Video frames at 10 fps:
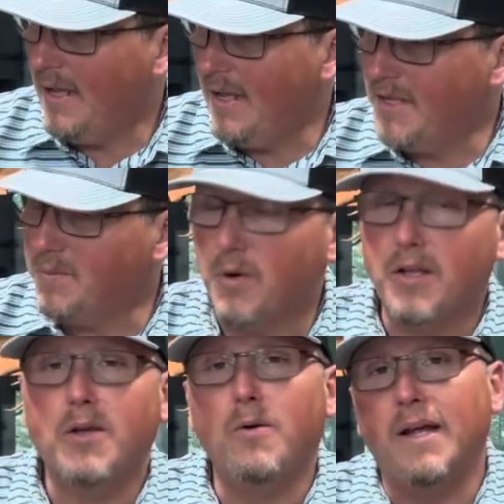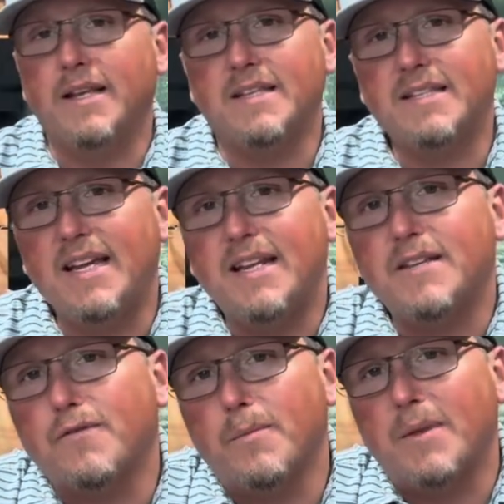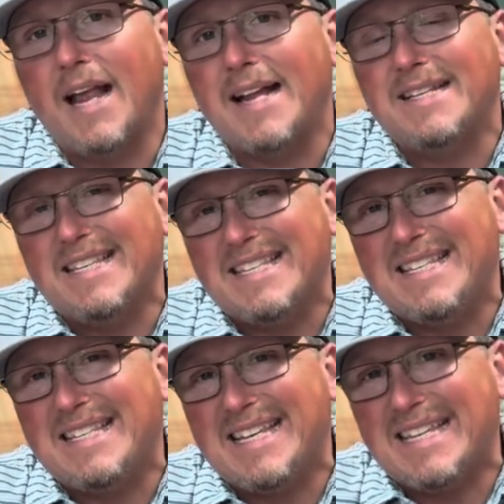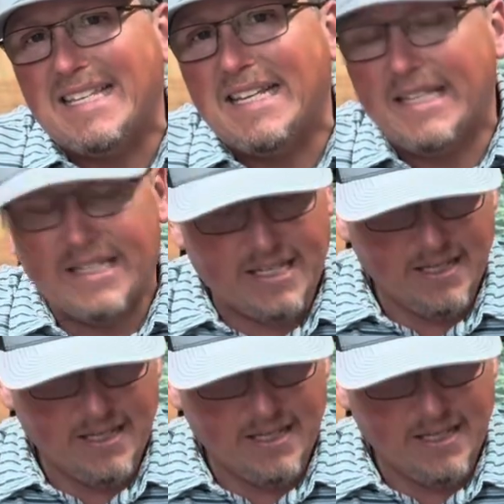is pretty cool, and it said it's from the 1960s.